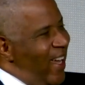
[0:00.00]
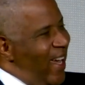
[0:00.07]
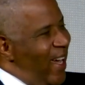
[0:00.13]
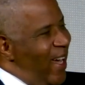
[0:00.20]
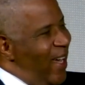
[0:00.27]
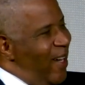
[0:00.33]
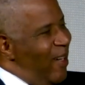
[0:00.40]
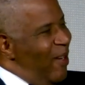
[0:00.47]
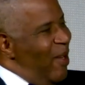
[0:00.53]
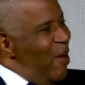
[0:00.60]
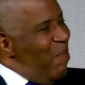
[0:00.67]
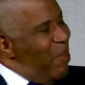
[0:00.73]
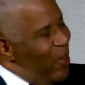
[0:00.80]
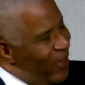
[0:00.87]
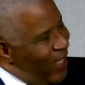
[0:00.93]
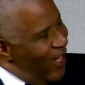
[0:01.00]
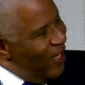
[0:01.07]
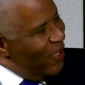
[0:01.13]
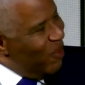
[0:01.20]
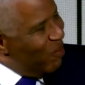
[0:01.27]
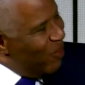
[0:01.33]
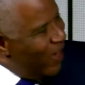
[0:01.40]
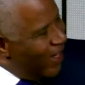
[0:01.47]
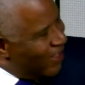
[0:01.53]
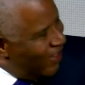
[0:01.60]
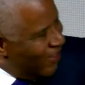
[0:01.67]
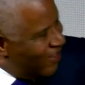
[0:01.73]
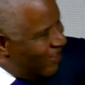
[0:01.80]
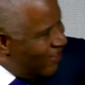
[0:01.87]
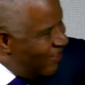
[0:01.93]
and put that into
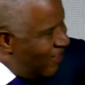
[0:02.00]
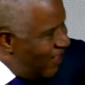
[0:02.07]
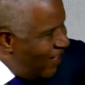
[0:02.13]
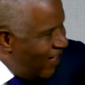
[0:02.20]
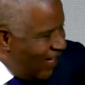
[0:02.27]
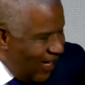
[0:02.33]
practice.